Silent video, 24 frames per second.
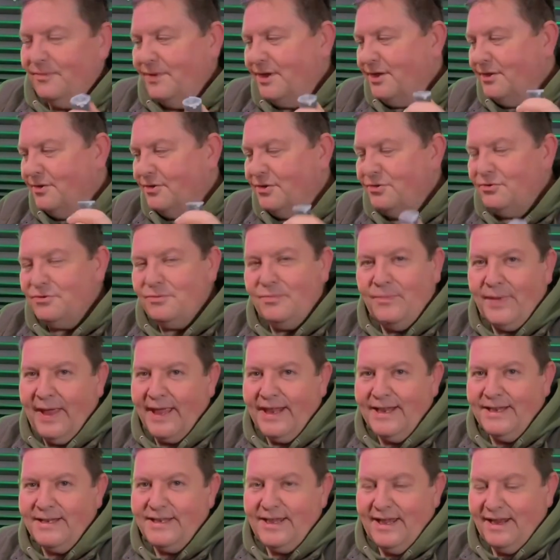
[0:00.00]
We can do some
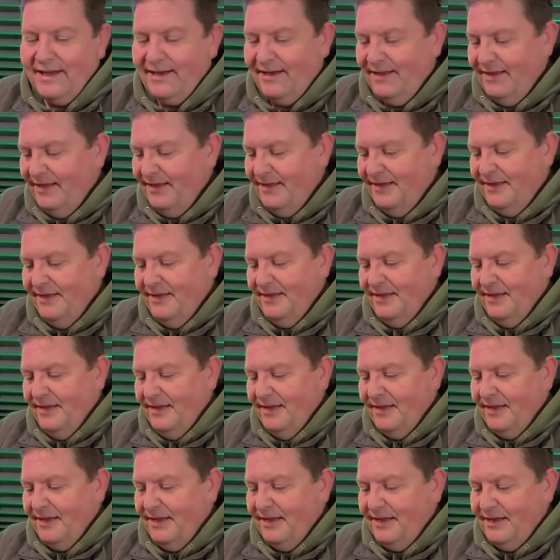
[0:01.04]
painting,
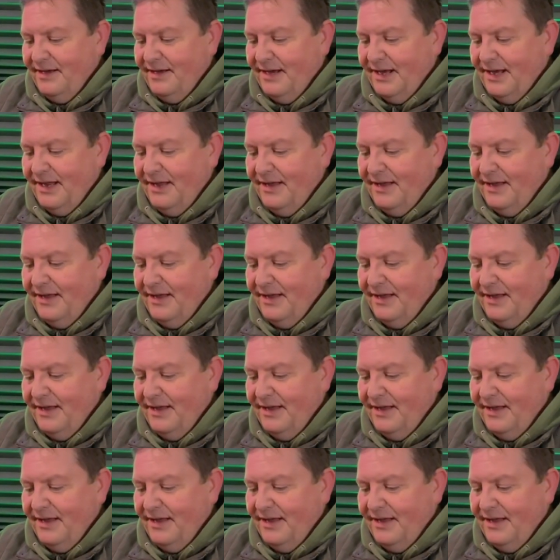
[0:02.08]
and